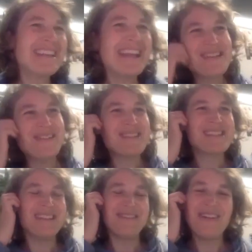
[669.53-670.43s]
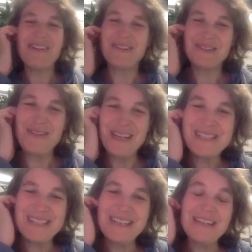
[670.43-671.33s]
that's always a very good
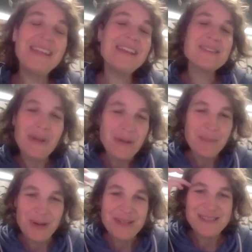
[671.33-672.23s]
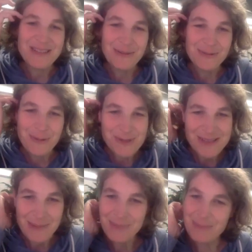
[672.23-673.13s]
question. And I think it's very personal, of course.
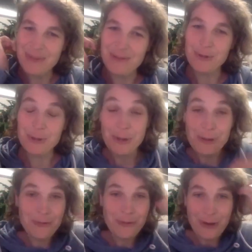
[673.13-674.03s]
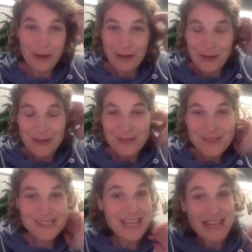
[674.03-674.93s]
Some people would look for
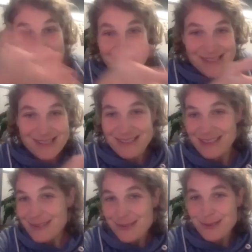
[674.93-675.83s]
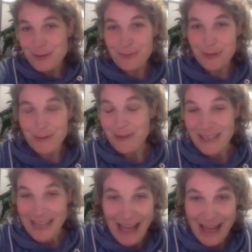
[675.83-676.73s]
skills that the student would
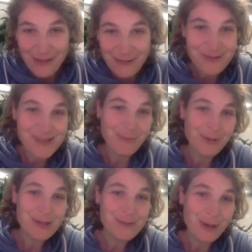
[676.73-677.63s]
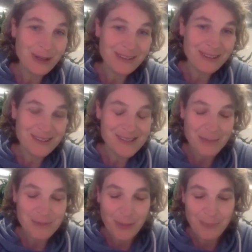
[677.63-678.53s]
already have if someone has worked in the
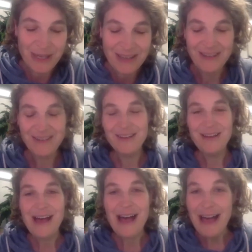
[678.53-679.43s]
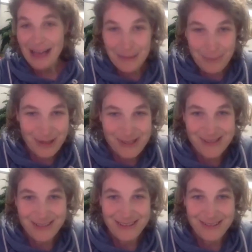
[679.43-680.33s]
same topic. I
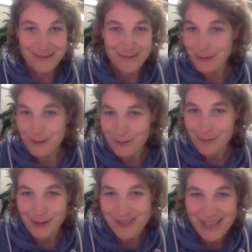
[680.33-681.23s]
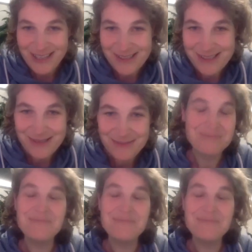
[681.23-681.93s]
personally don't look for the skills.